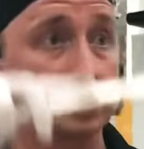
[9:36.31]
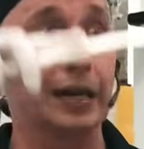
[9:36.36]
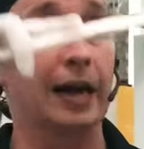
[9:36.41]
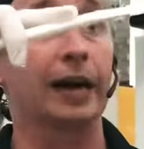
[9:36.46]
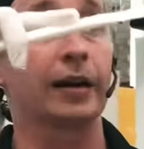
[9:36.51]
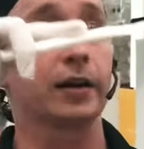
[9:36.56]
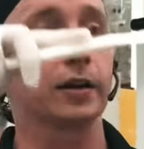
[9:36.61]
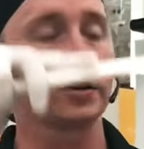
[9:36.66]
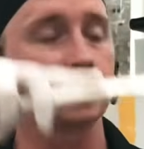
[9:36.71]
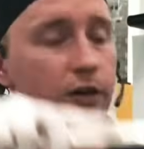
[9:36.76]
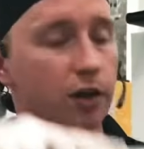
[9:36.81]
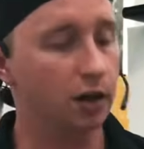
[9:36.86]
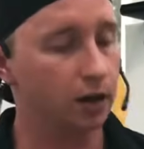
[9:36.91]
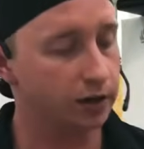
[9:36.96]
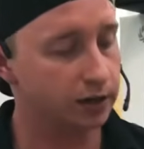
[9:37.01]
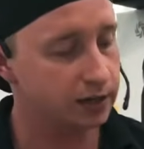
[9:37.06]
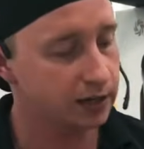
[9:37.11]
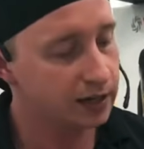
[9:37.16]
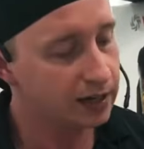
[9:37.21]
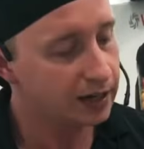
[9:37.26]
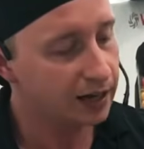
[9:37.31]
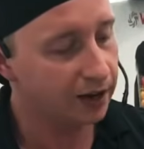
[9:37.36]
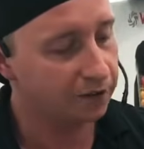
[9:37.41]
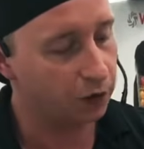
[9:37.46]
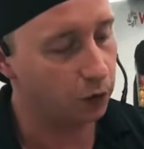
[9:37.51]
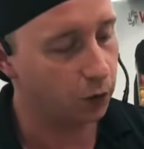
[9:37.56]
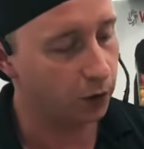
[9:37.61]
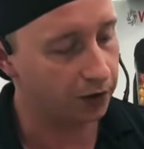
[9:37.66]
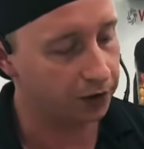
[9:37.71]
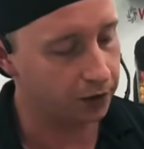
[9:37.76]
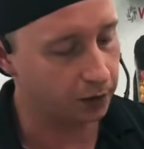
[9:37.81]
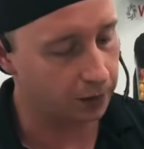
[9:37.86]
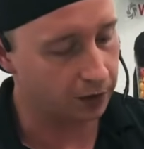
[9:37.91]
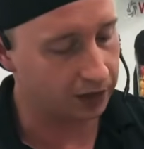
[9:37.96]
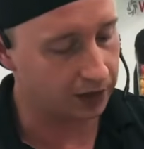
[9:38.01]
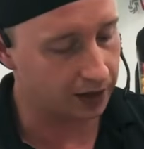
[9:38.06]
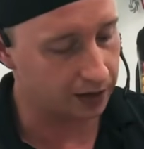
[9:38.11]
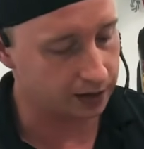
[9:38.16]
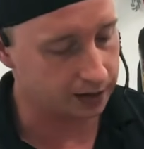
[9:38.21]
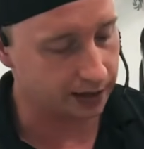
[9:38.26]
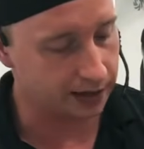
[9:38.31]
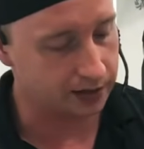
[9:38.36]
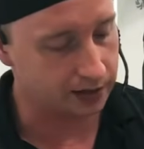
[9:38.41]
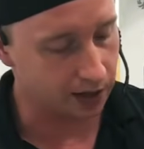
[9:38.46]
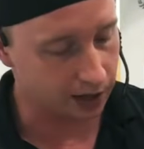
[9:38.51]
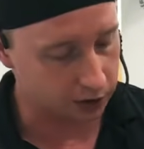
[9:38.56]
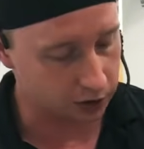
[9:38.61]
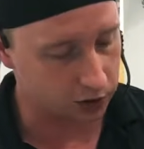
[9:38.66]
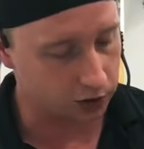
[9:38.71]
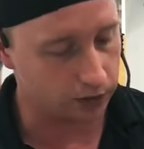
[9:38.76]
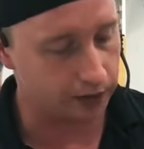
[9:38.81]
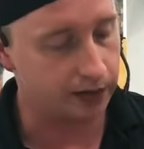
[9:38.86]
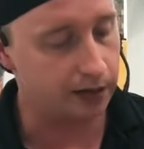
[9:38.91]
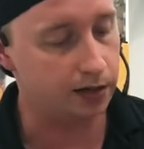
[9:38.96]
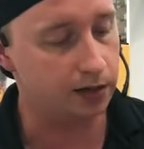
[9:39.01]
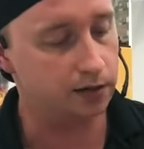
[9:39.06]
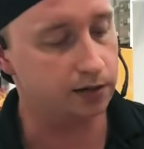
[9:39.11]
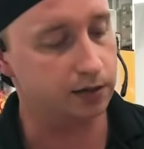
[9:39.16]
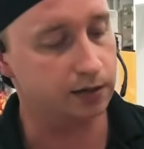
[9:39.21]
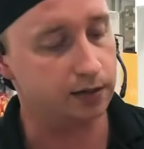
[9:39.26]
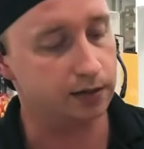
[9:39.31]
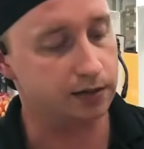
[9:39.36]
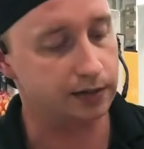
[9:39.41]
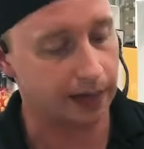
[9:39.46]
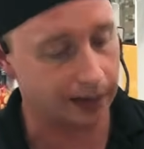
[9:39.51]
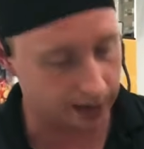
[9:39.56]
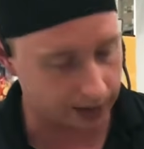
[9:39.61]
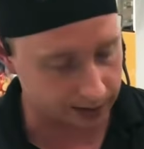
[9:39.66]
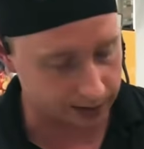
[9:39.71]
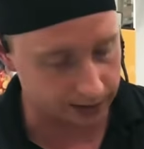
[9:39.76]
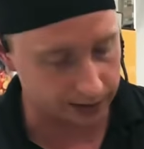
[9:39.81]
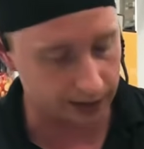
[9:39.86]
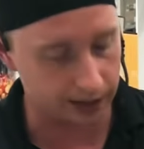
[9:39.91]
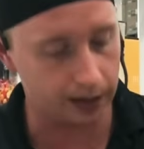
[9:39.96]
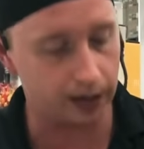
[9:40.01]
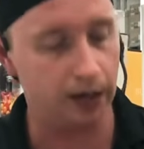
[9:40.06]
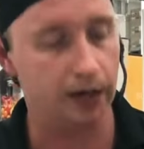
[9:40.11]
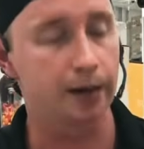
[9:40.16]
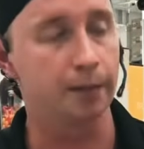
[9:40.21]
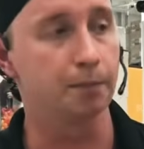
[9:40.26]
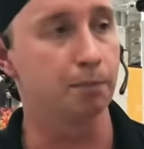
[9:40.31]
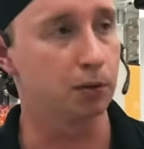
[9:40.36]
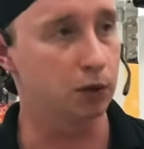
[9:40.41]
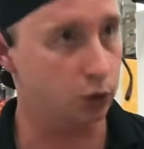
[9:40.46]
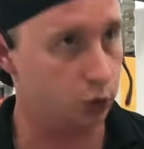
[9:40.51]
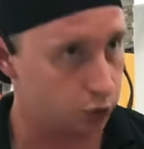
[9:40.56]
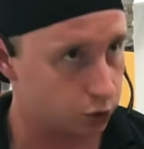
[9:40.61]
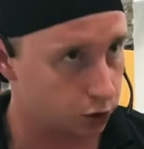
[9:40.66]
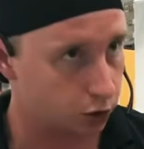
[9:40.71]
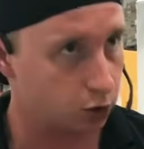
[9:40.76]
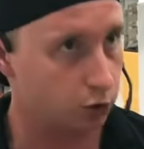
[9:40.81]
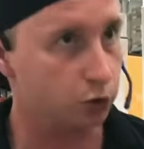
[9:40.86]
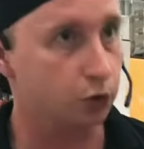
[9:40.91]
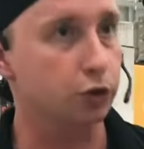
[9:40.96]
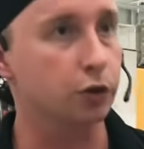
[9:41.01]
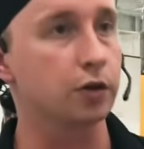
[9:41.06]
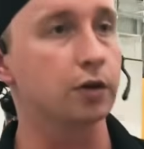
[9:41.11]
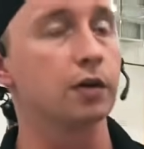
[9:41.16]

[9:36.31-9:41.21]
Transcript: $900 if you want them with things like touch screens and stainless steel and Bluetooth.